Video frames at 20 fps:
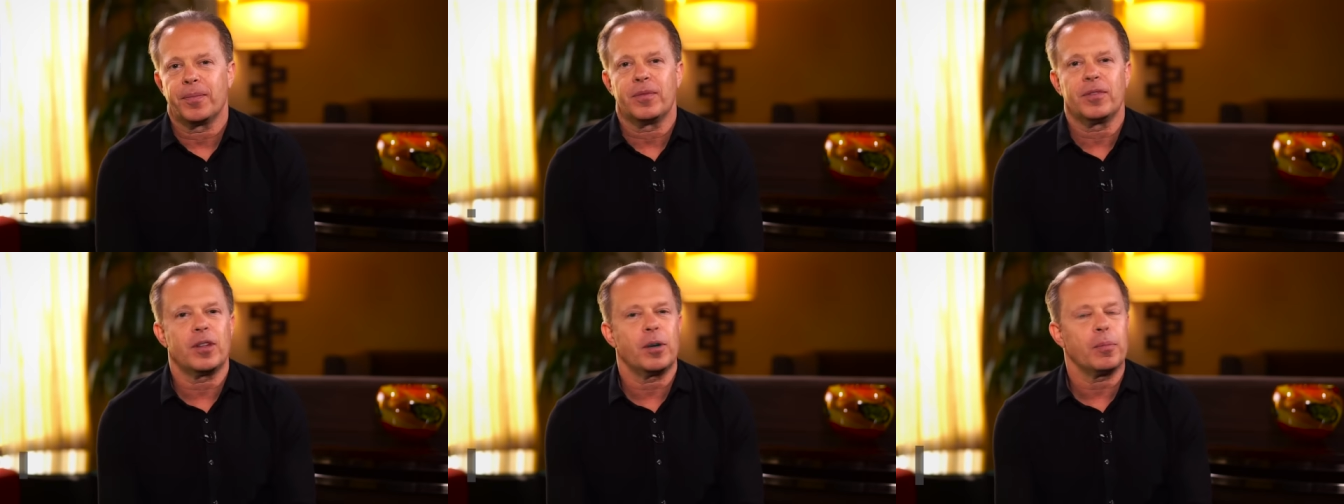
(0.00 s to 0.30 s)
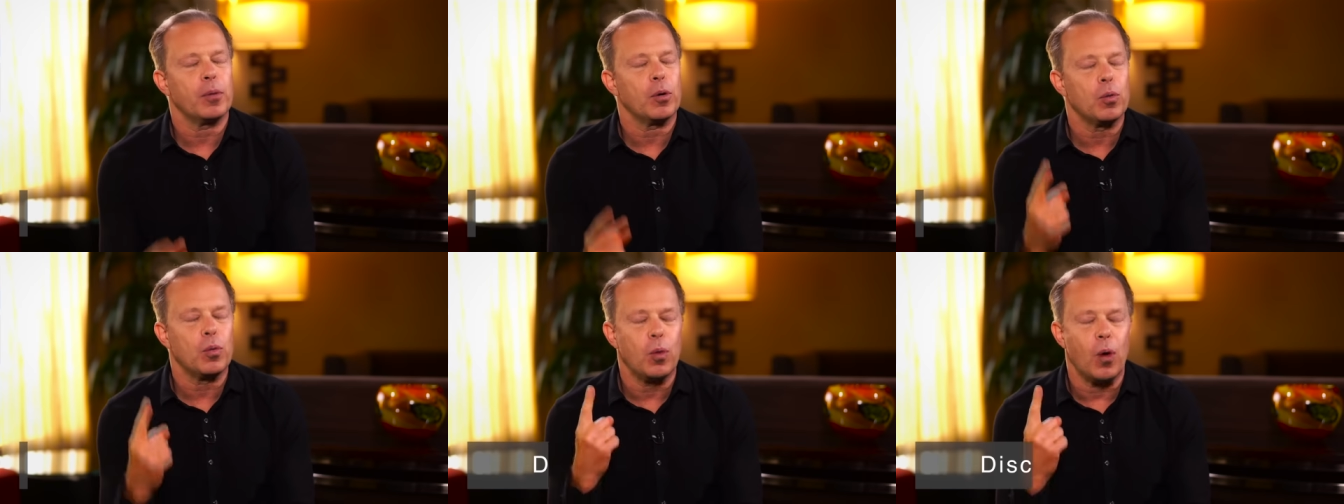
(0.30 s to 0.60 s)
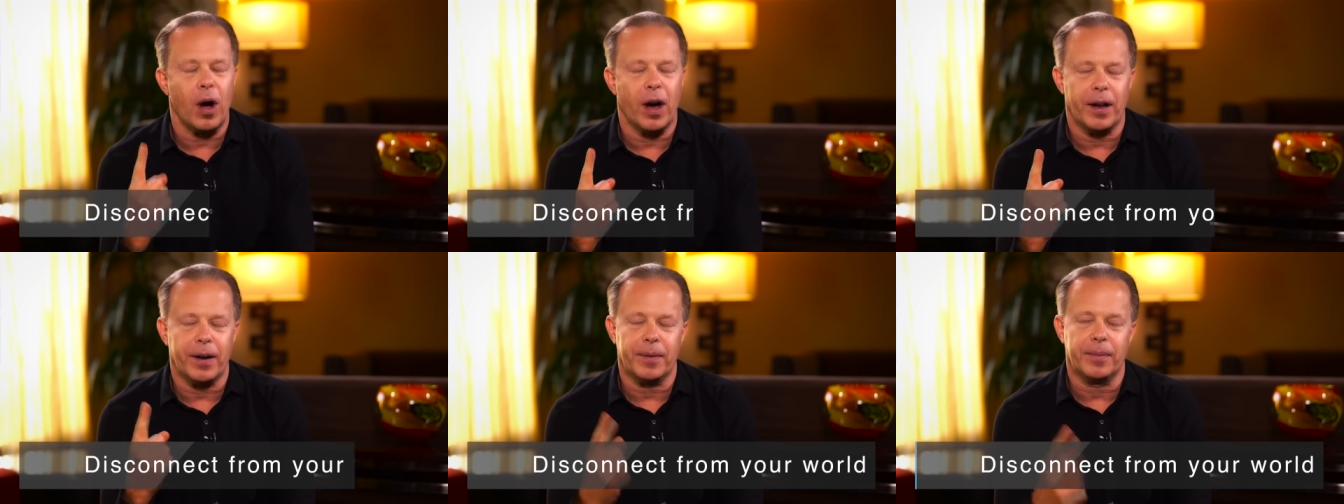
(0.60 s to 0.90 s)
Number
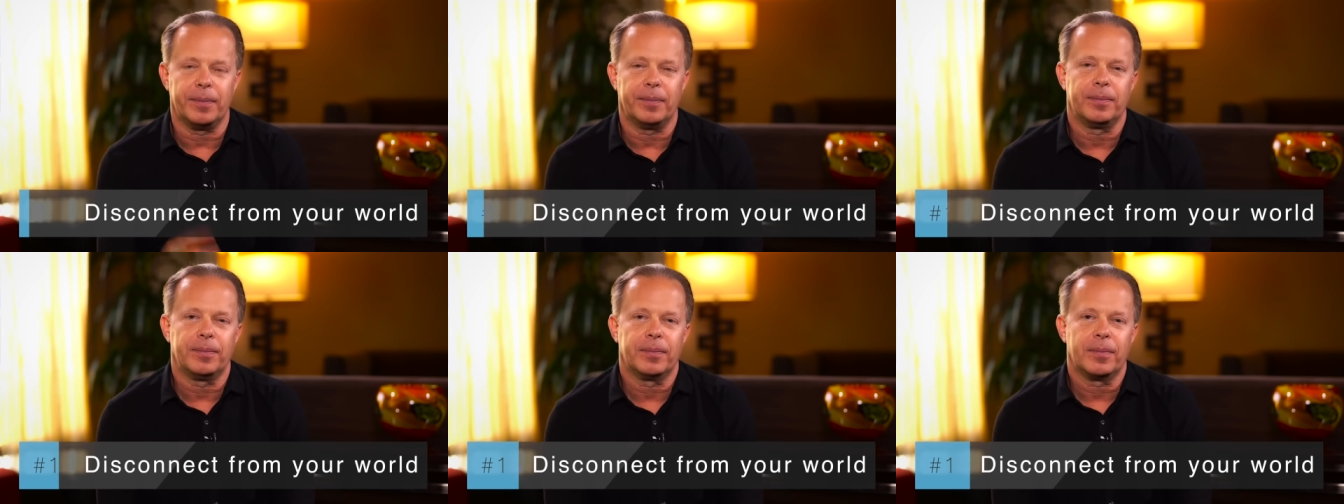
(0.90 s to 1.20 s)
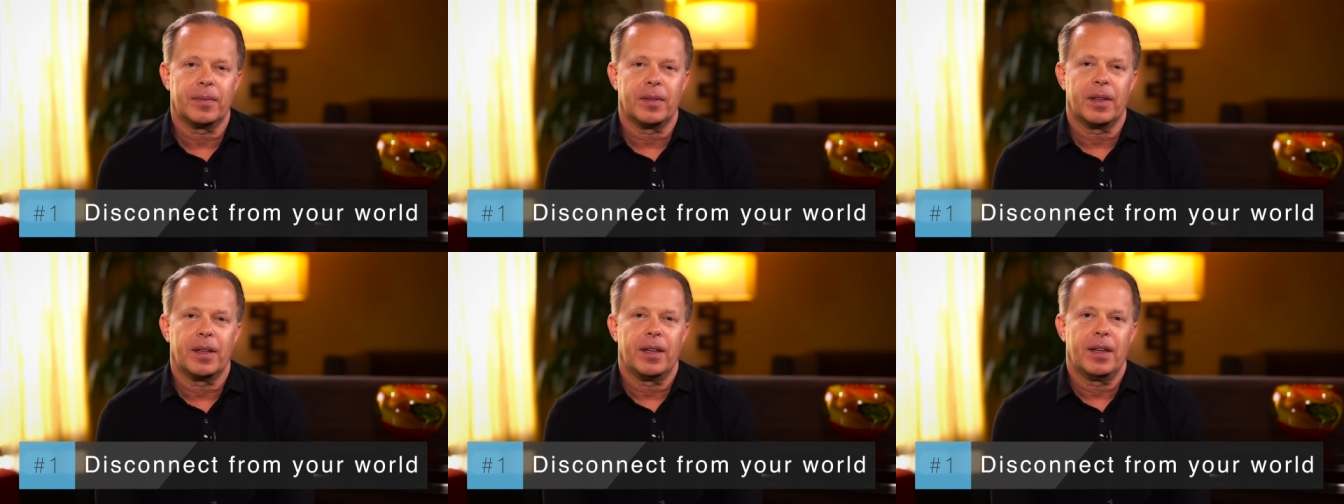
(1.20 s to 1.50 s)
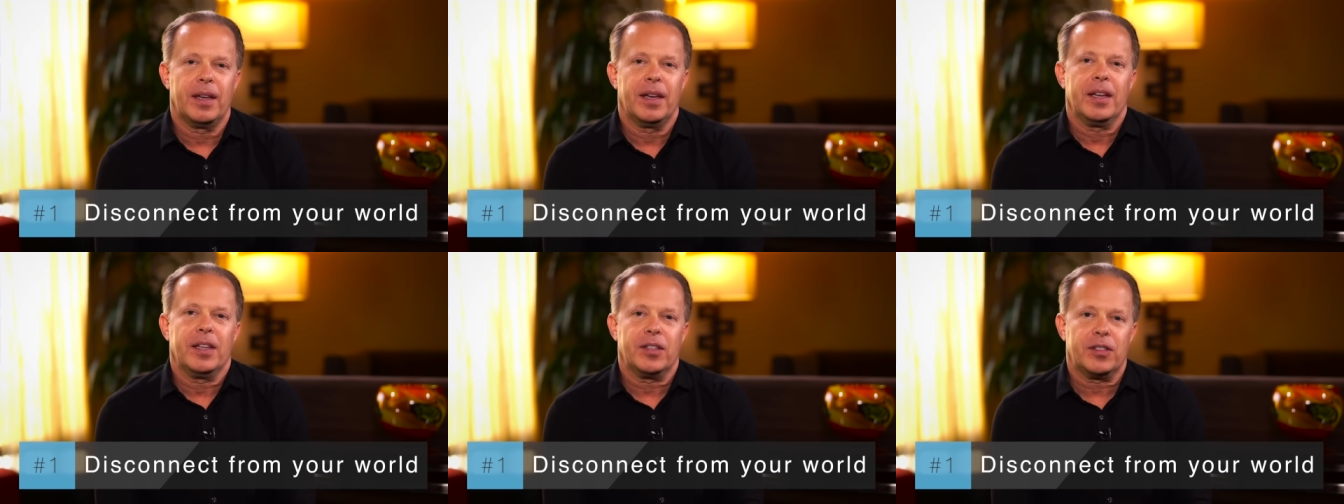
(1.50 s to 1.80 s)
one,
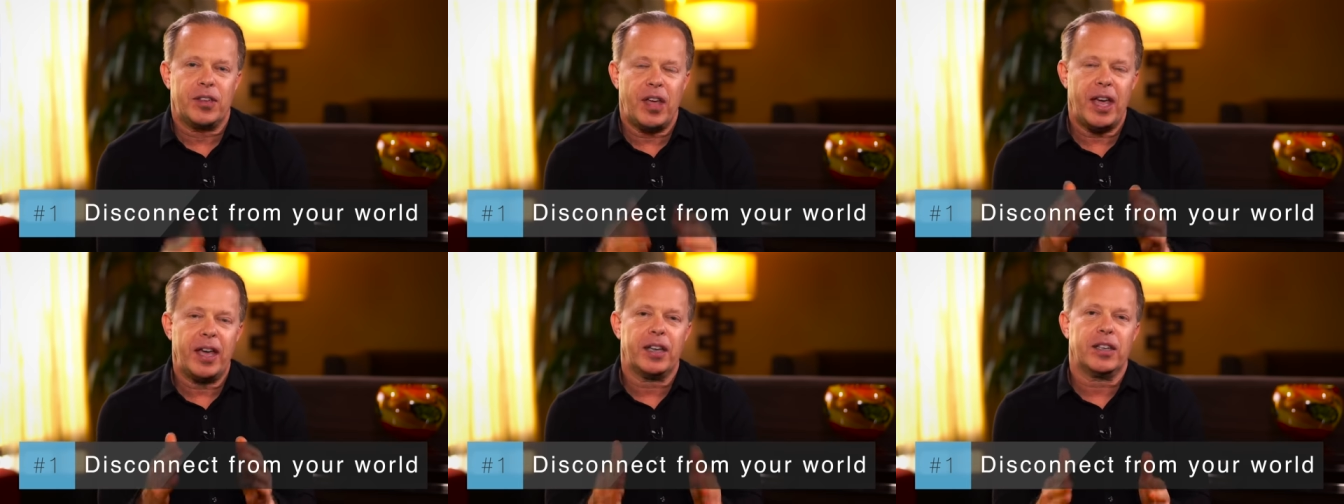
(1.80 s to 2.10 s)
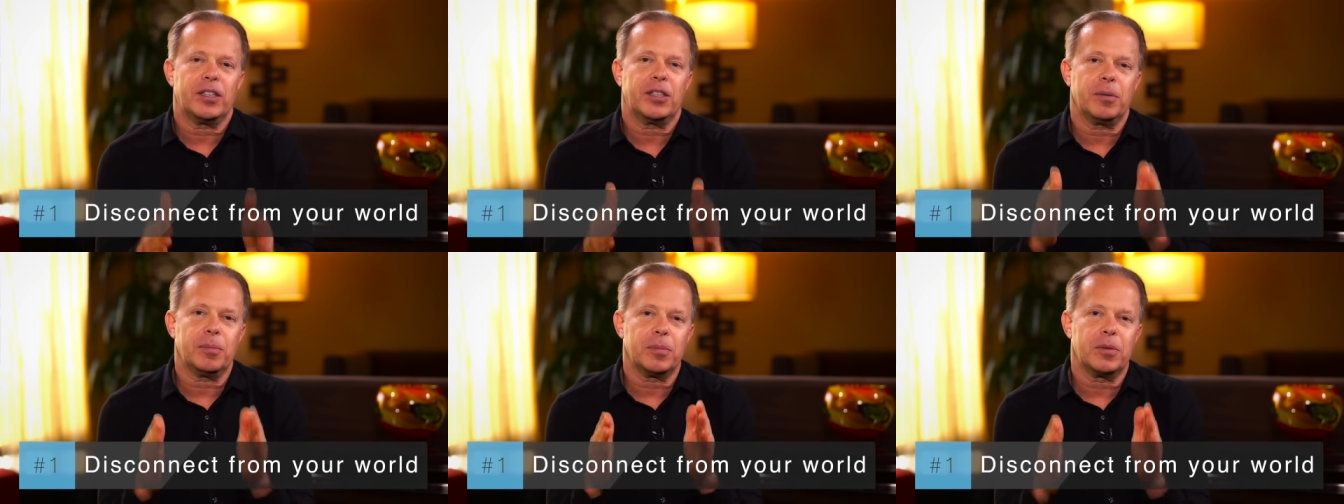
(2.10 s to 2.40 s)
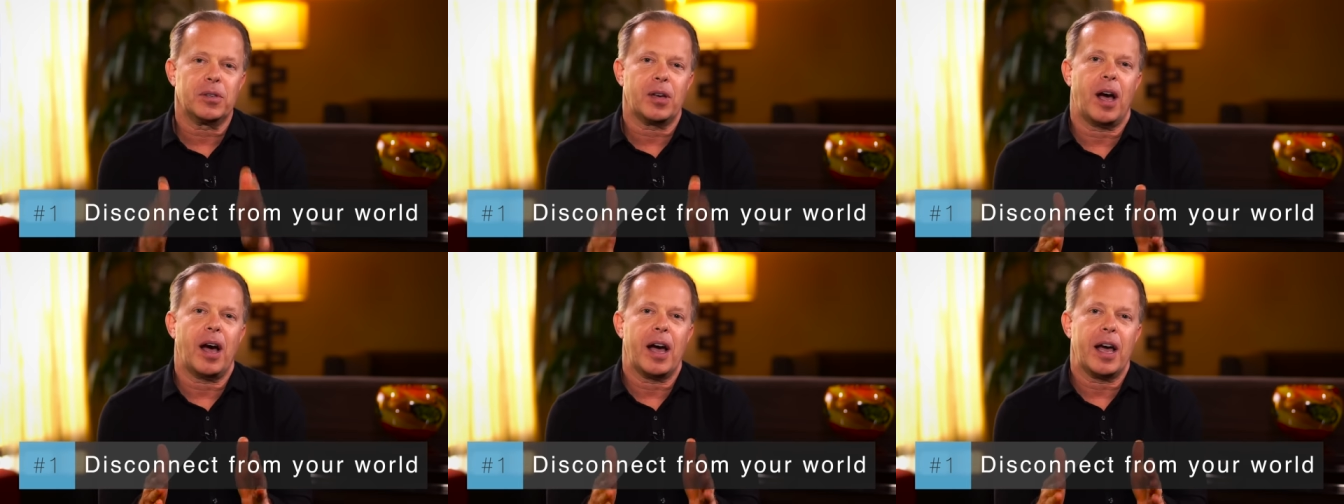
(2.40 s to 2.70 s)
take
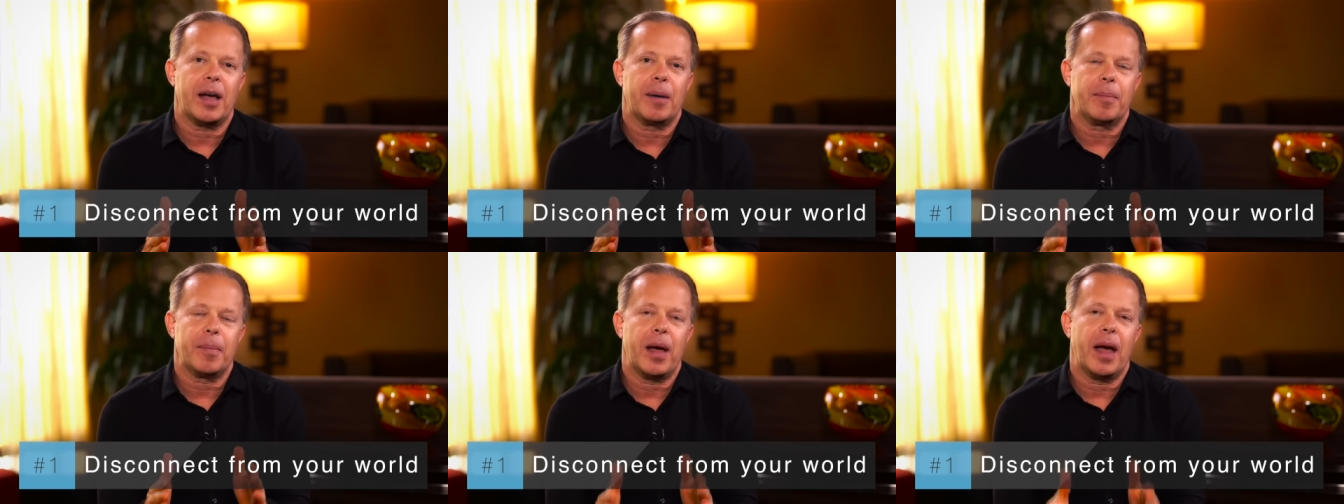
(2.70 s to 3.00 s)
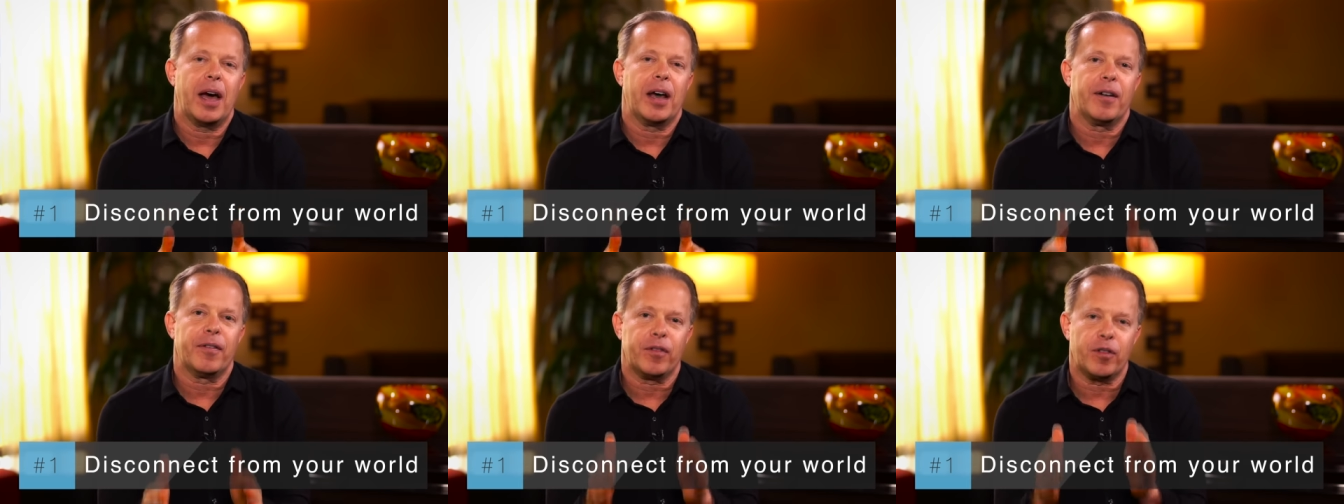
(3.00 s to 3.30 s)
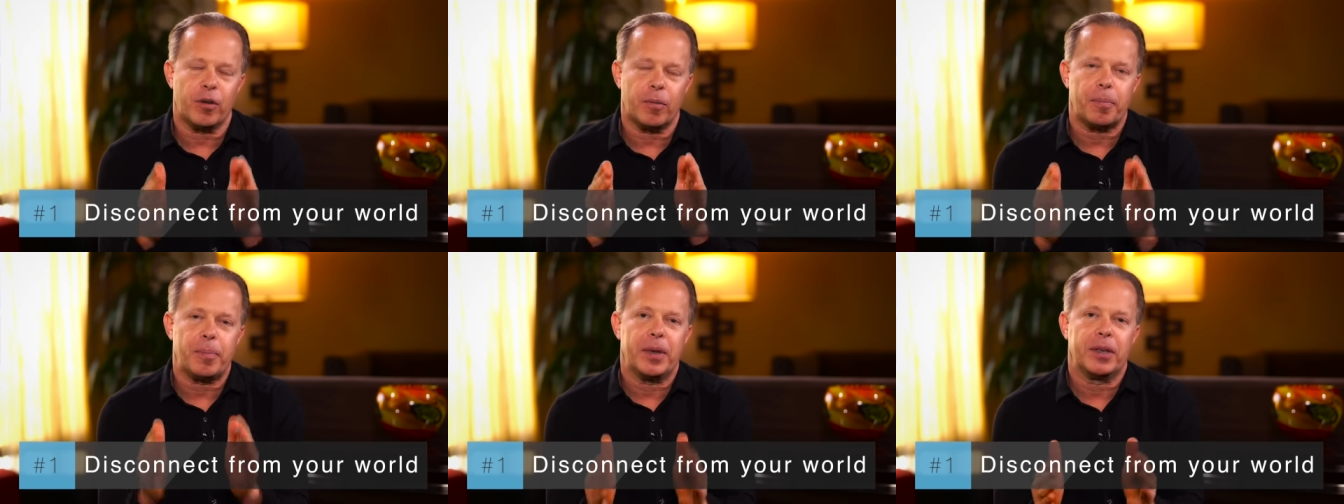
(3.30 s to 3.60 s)
some time out of
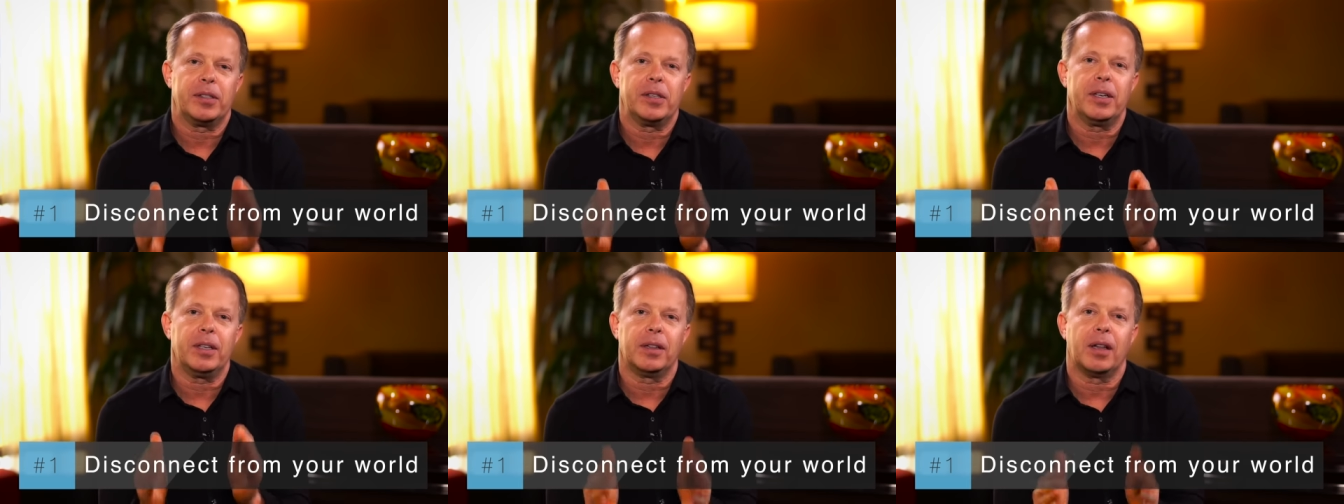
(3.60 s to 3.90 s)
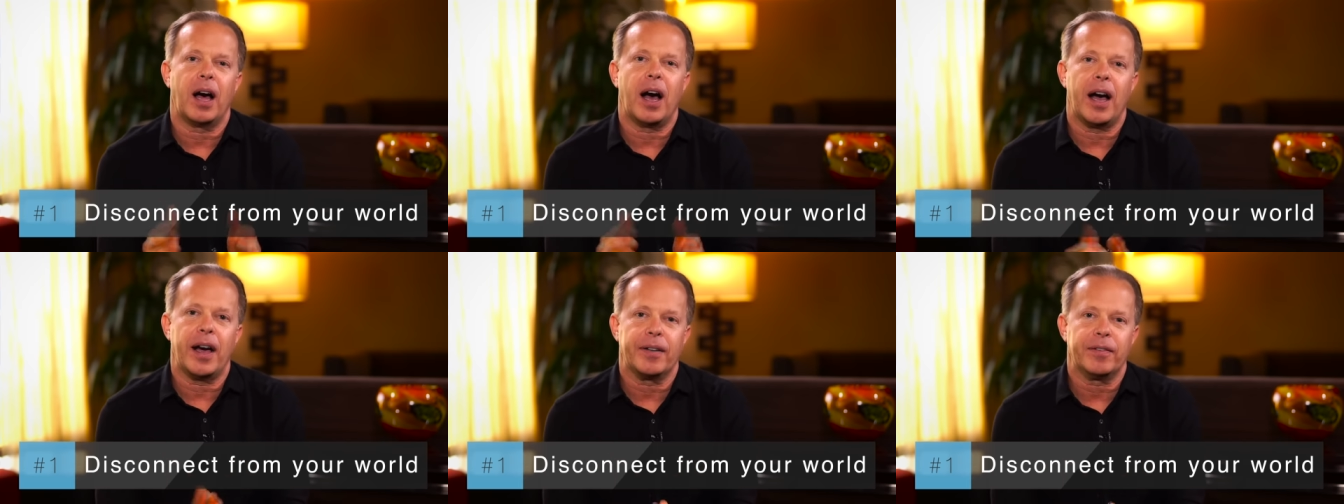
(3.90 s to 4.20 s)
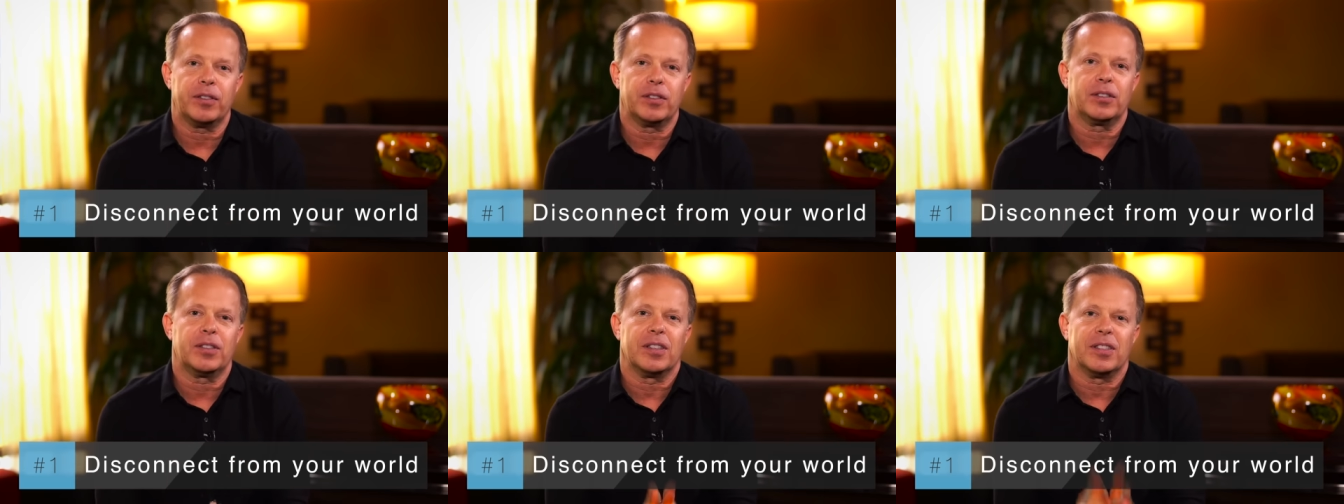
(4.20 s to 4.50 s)
your busy lives